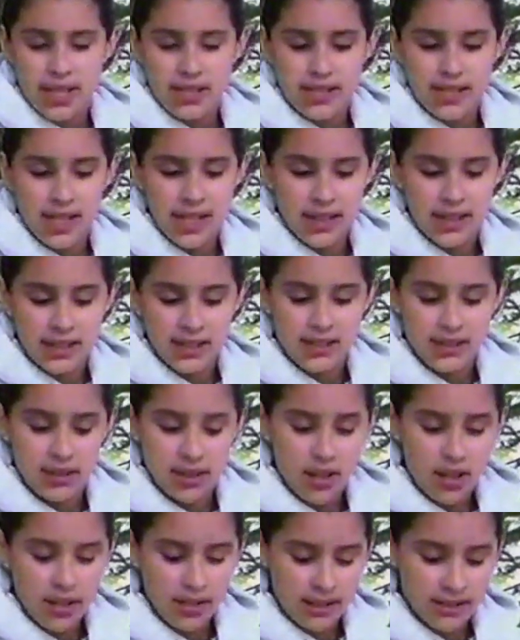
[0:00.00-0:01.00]
it's kind
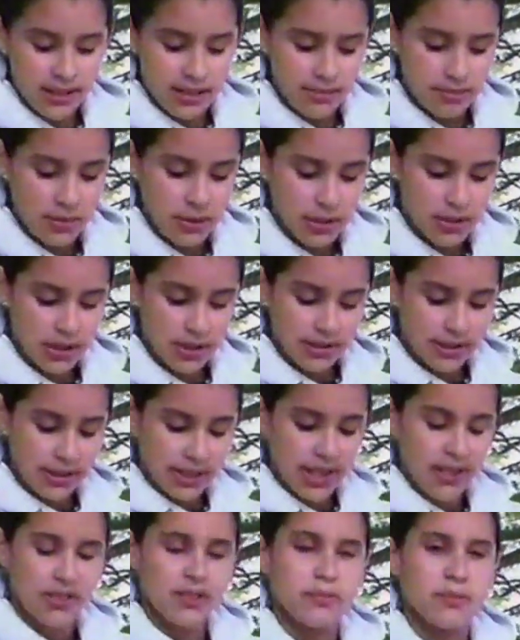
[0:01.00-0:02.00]
of hard to put it all
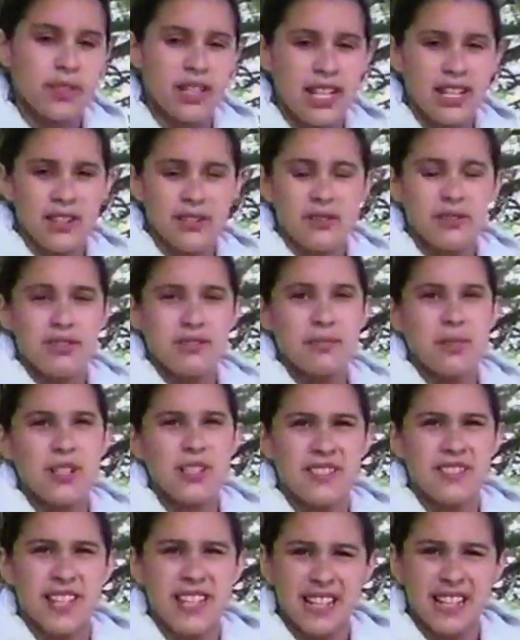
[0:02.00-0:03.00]
together, but I do as
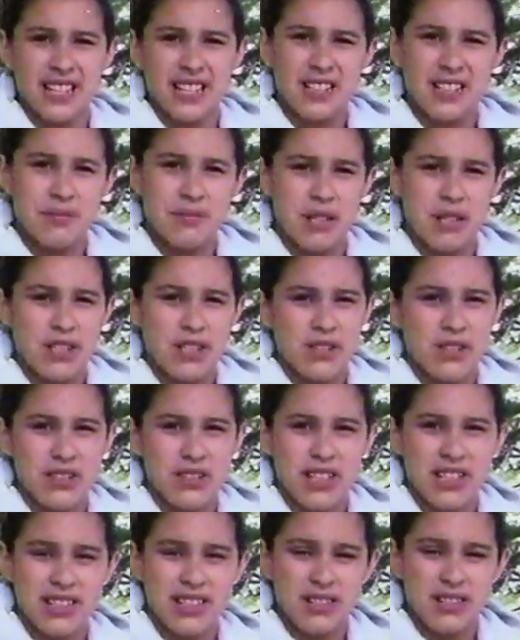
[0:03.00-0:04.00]
much as I can to make
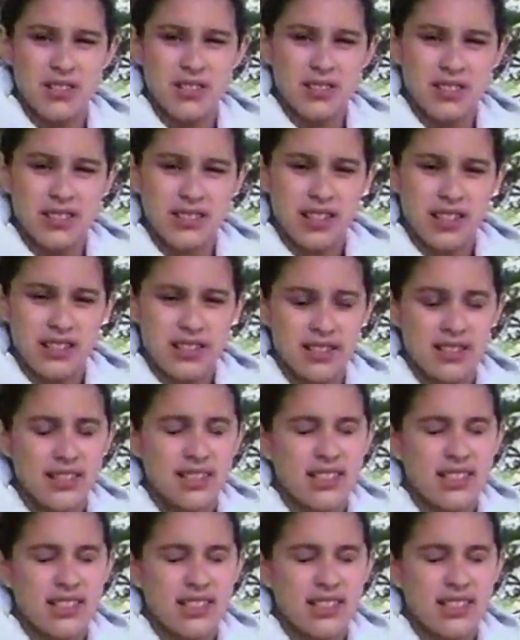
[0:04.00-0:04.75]
sure that it's all con